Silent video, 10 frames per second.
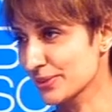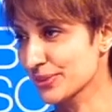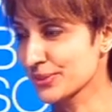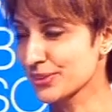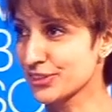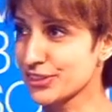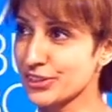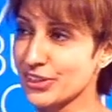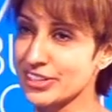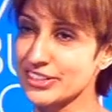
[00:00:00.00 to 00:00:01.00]

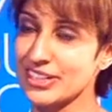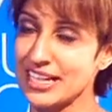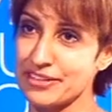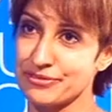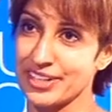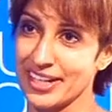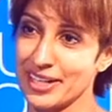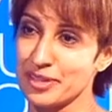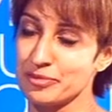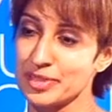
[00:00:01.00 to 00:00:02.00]
Your life
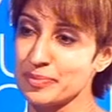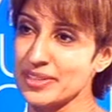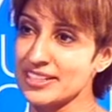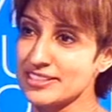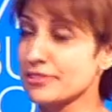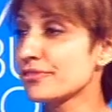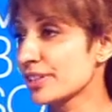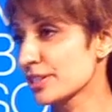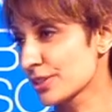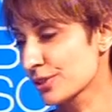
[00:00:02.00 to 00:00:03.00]
will be
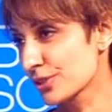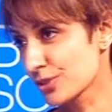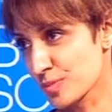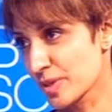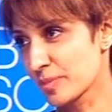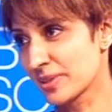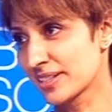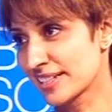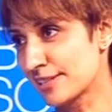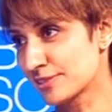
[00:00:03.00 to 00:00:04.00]
different to those people
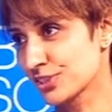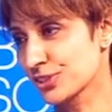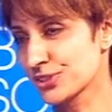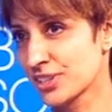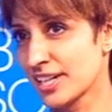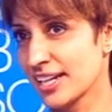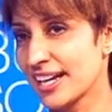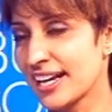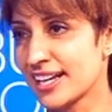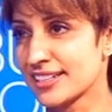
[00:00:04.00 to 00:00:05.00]
around you.
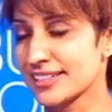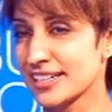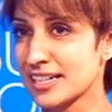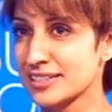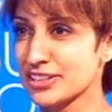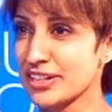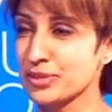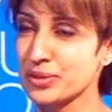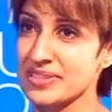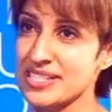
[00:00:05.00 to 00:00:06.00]
And
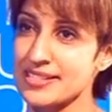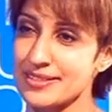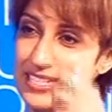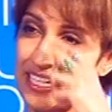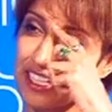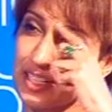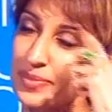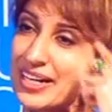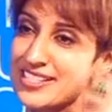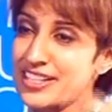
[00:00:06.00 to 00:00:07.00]
I've always said in the
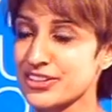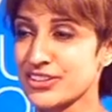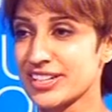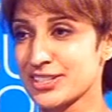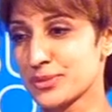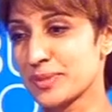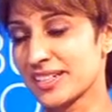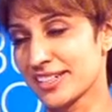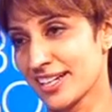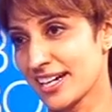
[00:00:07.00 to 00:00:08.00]
past that you need to
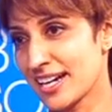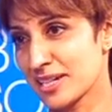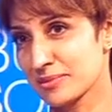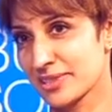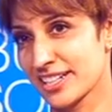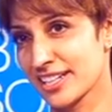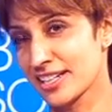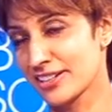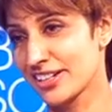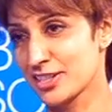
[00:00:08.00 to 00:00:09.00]
be
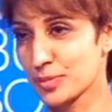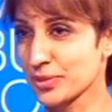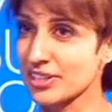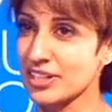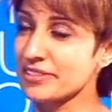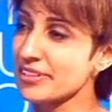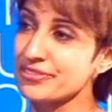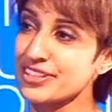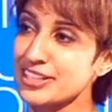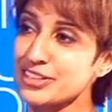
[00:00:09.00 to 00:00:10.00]
hardworking. You need to put a lot of
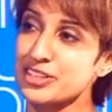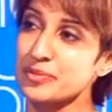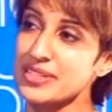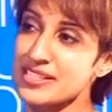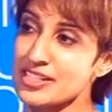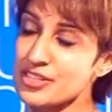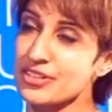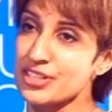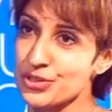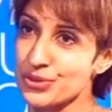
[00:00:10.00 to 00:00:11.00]
effort into the business.
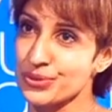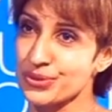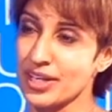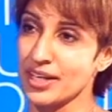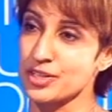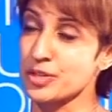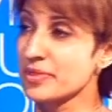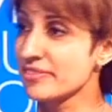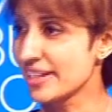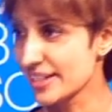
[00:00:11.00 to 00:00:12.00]
You need to
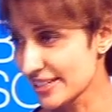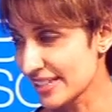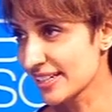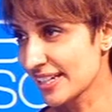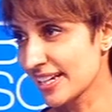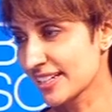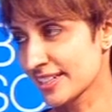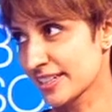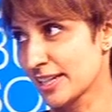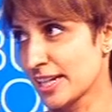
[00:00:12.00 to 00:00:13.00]
be very
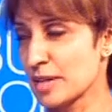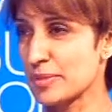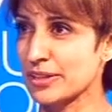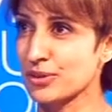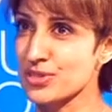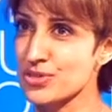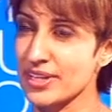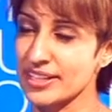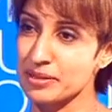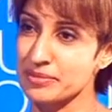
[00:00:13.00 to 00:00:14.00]
dedicated. But
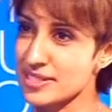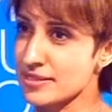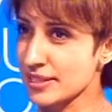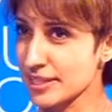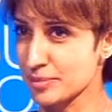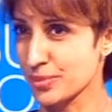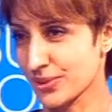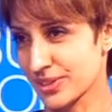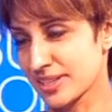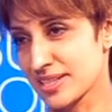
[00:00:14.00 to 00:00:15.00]
also, I think what's really
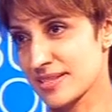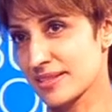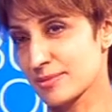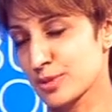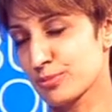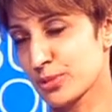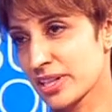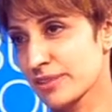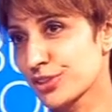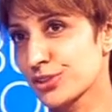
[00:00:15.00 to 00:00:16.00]
important is
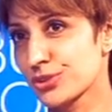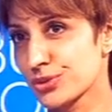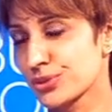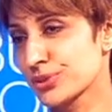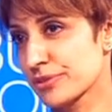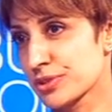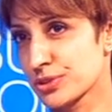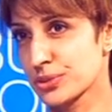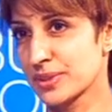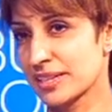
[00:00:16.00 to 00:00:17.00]
whatever you do, you have to
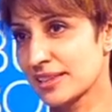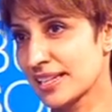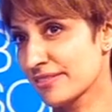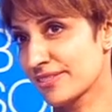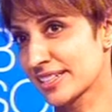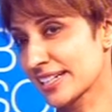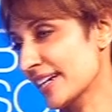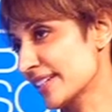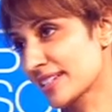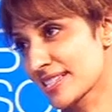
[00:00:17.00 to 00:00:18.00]
do with love and
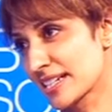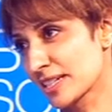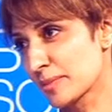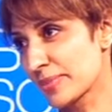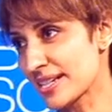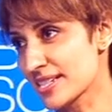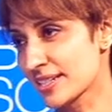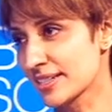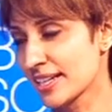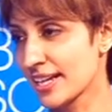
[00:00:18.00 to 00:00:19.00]
kindness and
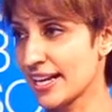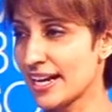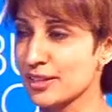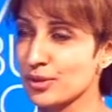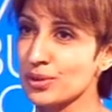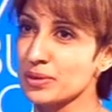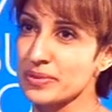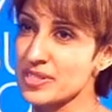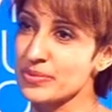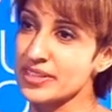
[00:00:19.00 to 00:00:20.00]
compassion, and
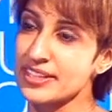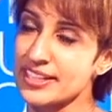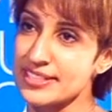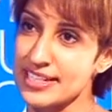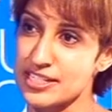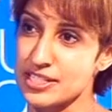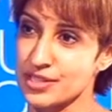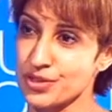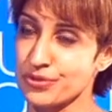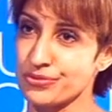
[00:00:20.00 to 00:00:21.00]
always with the
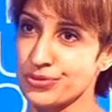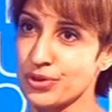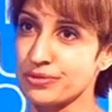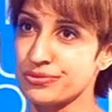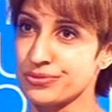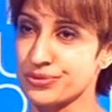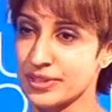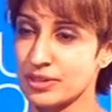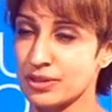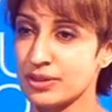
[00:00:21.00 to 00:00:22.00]
intention
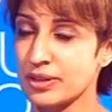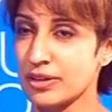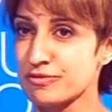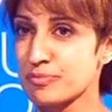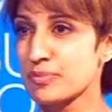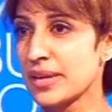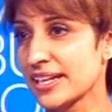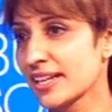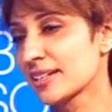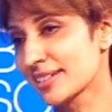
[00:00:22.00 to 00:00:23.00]
of
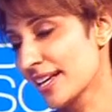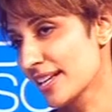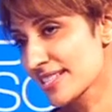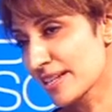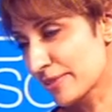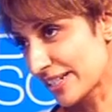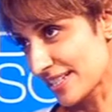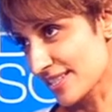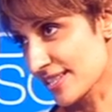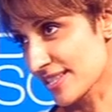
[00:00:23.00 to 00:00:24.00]
making someone
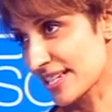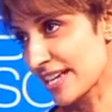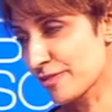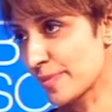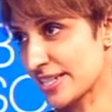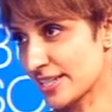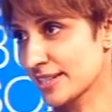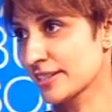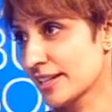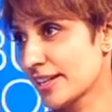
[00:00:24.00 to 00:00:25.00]
else's life better.